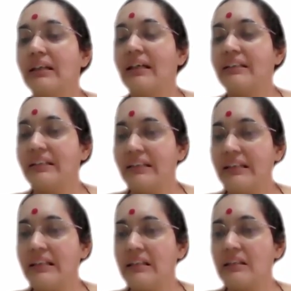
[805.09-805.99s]
and
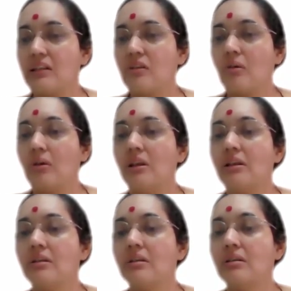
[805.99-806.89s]
east is called
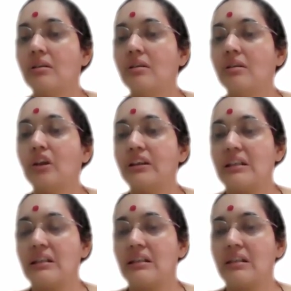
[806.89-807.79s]

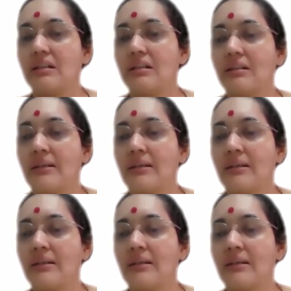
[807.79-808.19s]
northeast.